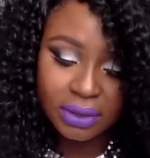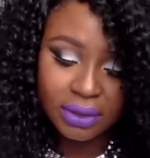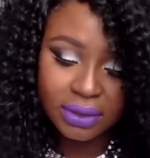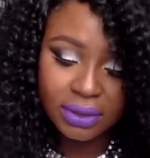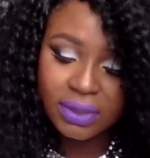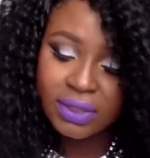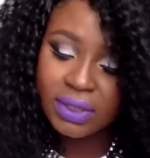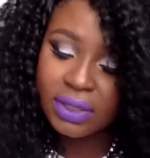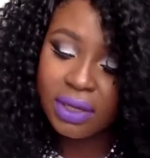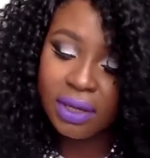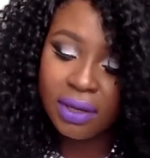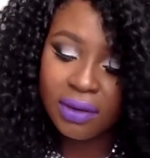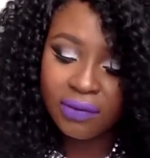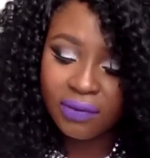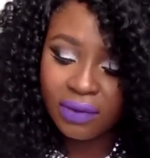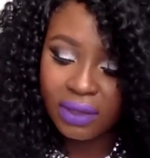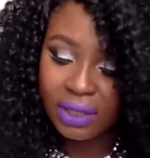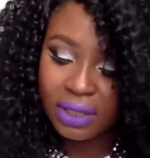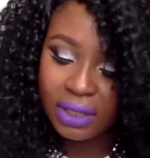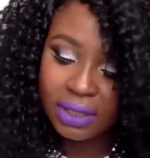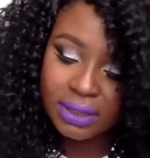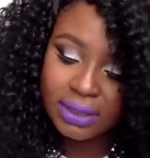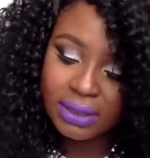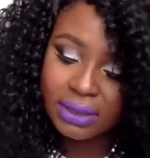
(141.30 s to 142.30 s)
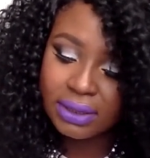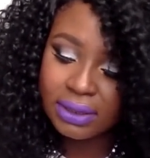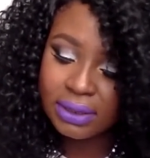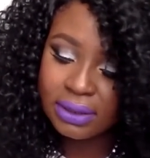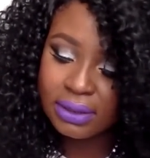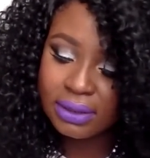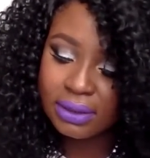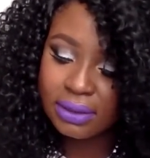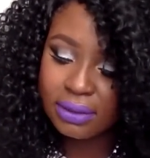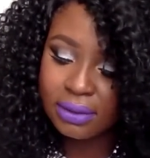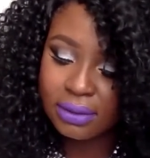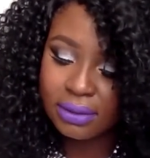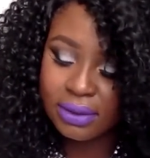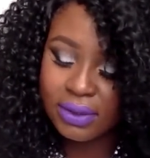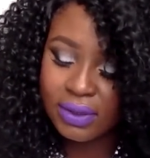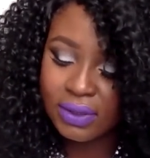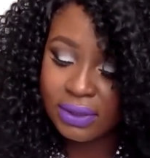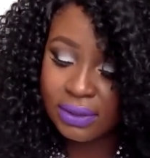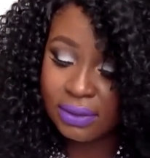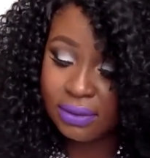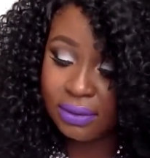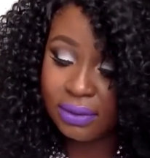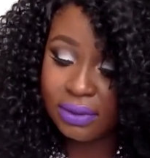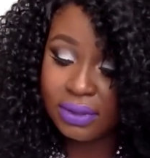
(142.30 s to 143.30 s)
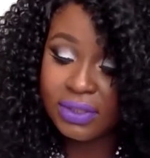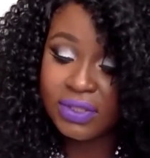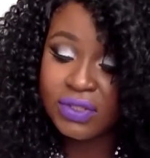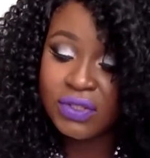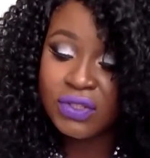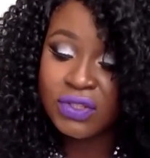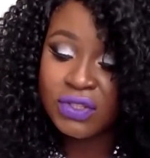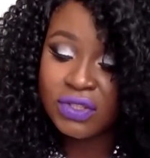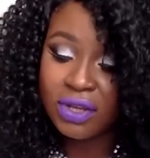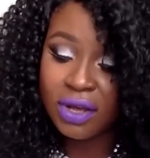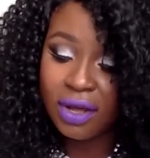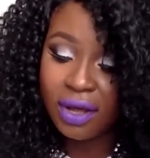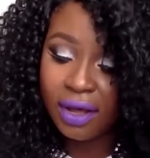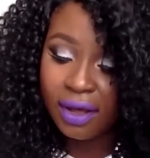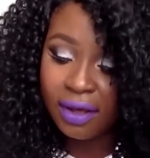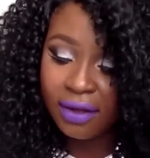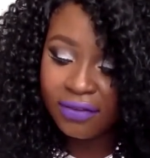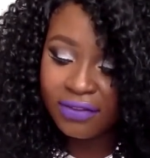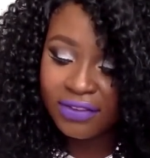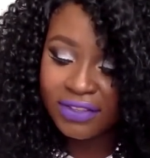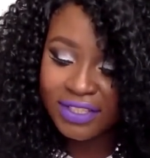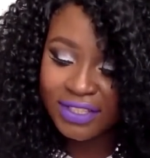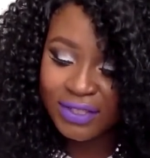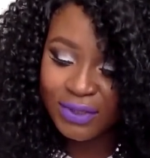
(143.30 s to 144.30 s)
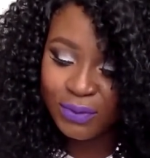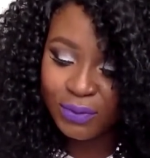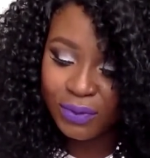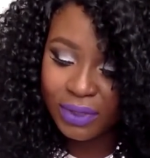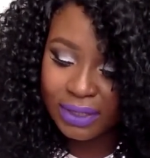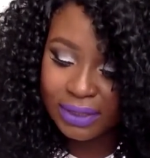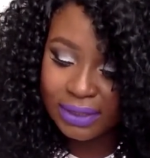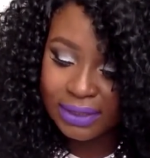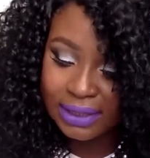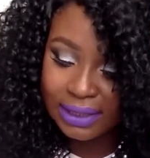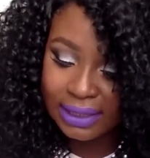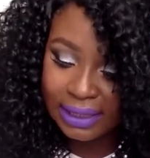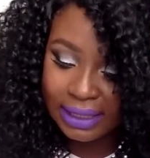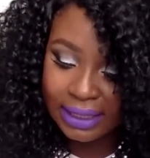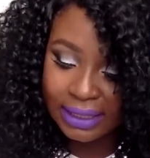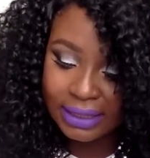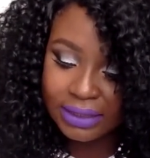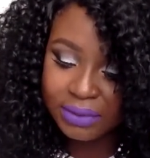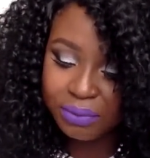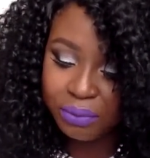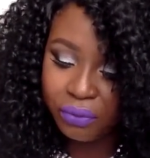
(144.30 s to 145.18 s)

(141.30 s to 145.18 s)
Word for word: serve lace, serve Swiss lace,